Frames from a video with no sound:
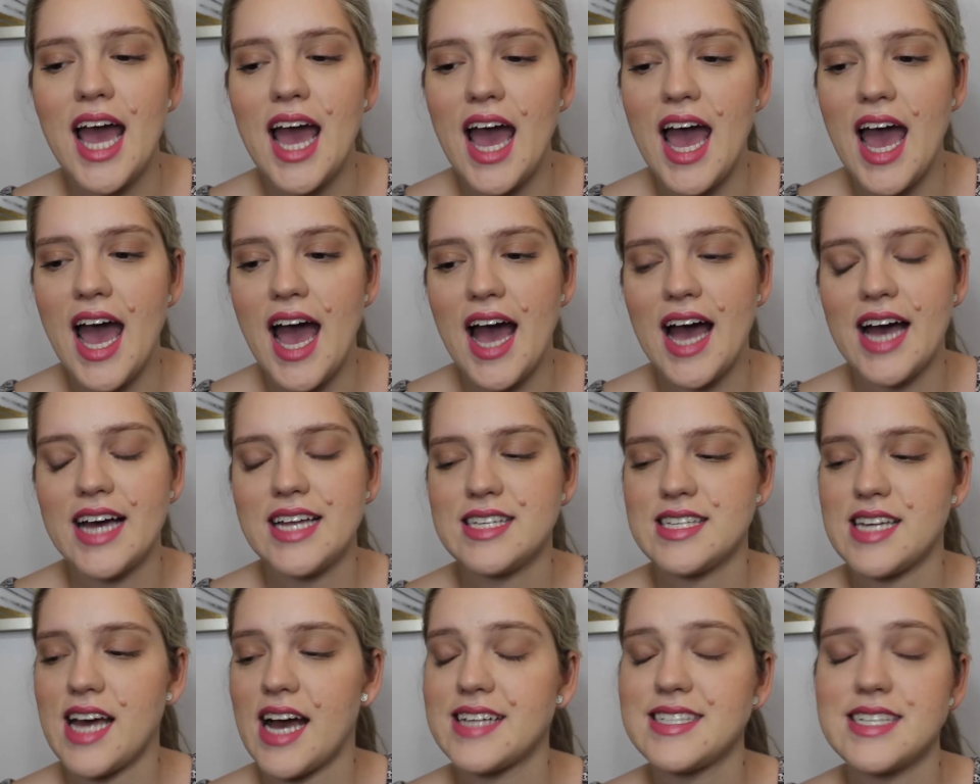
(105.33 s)

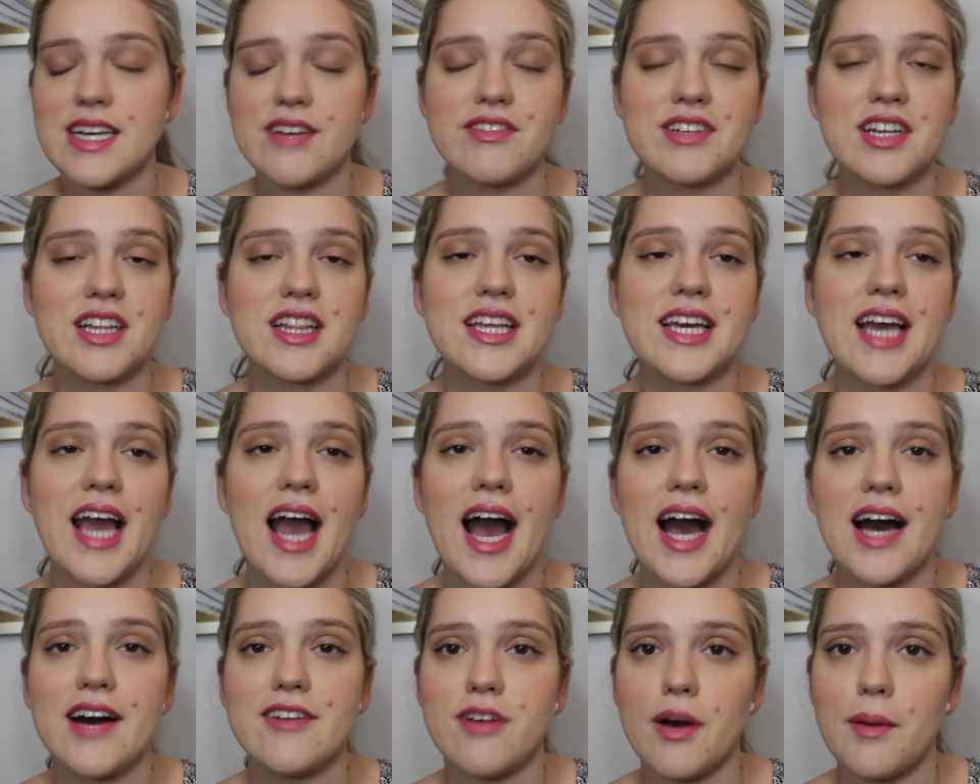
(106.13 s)
and I definitely
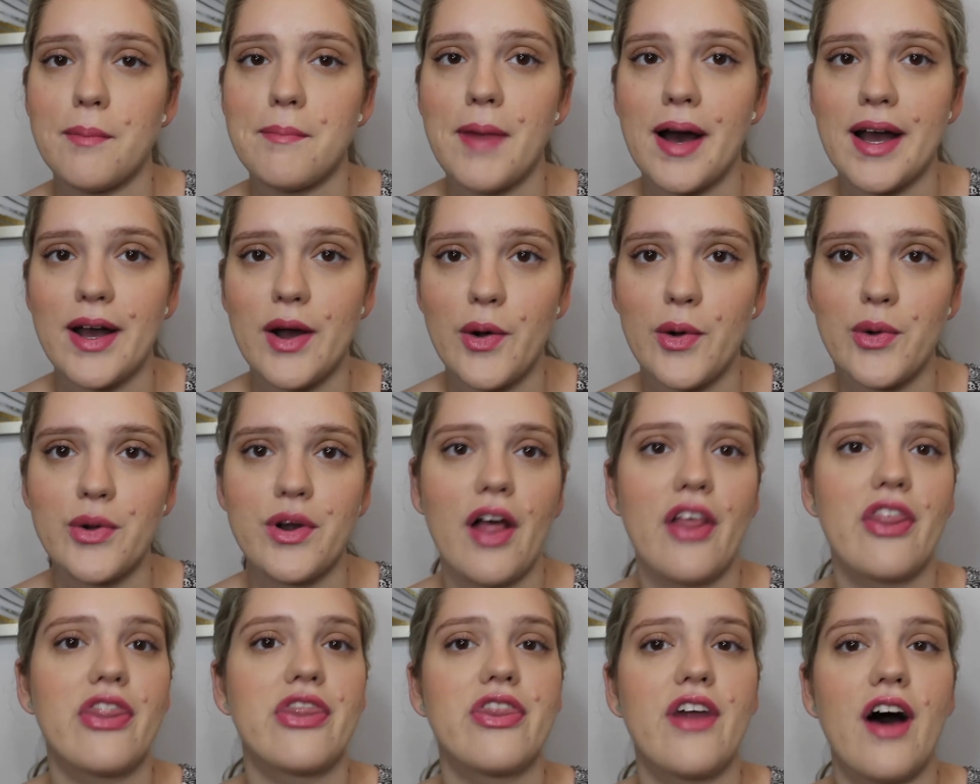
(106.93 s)
have my
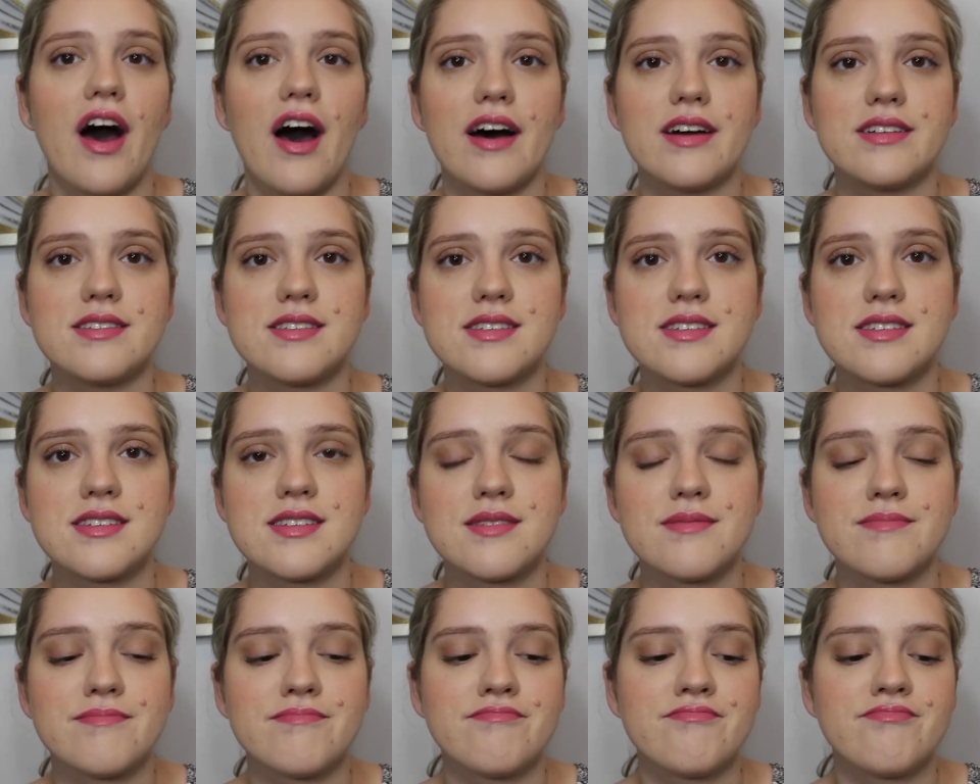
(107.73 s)
own
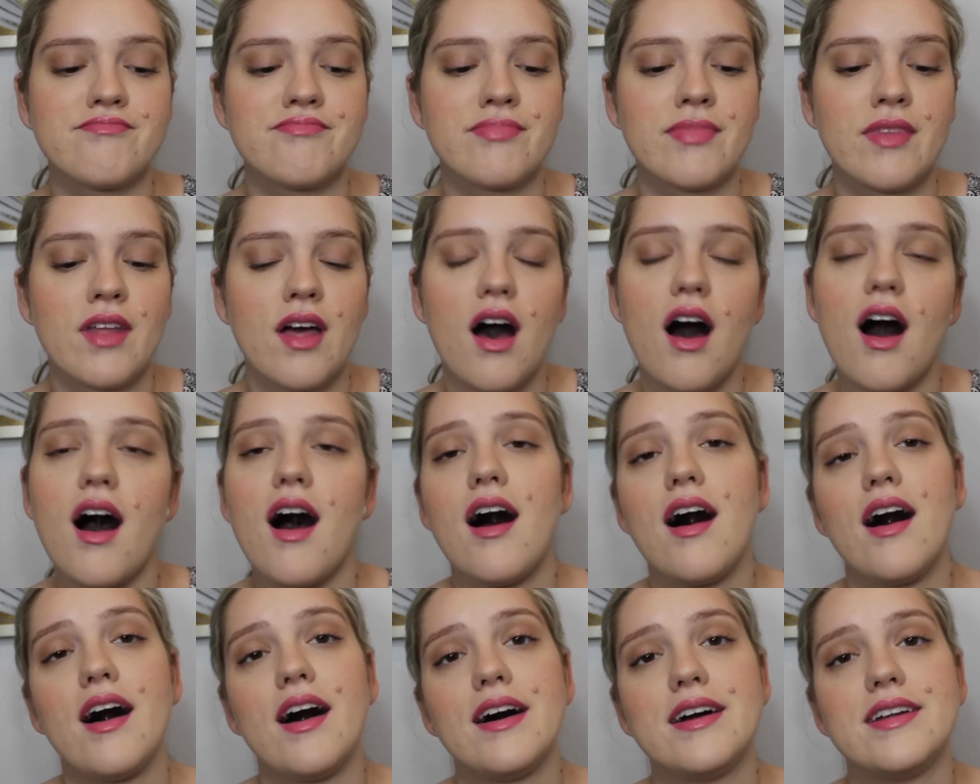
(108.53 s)
thoughts
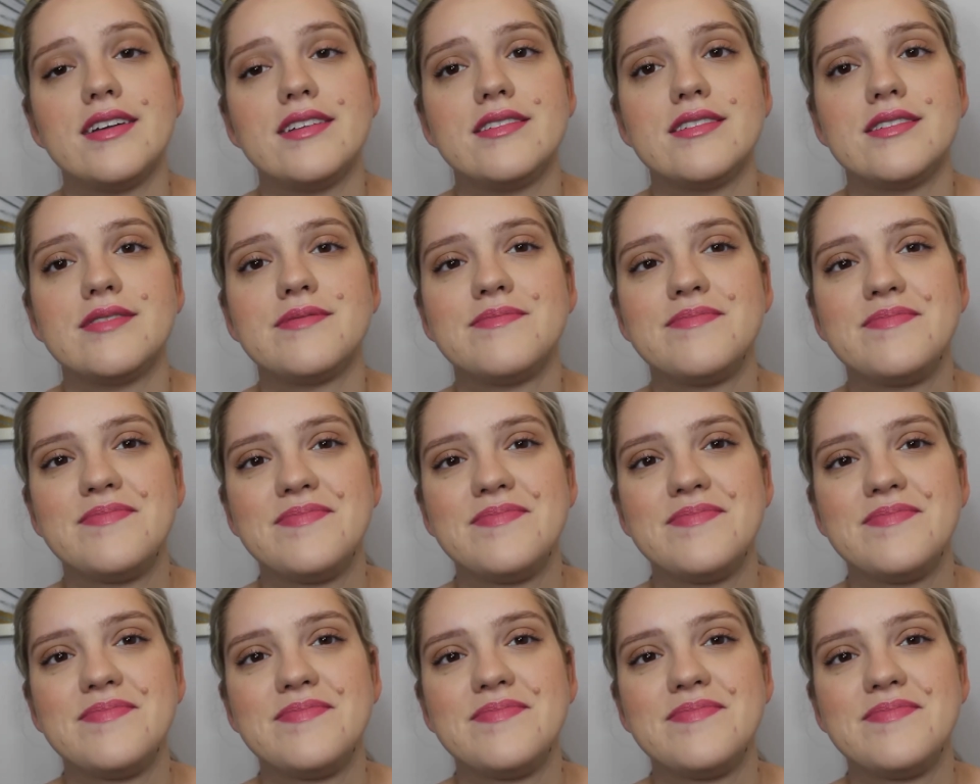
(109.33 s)
on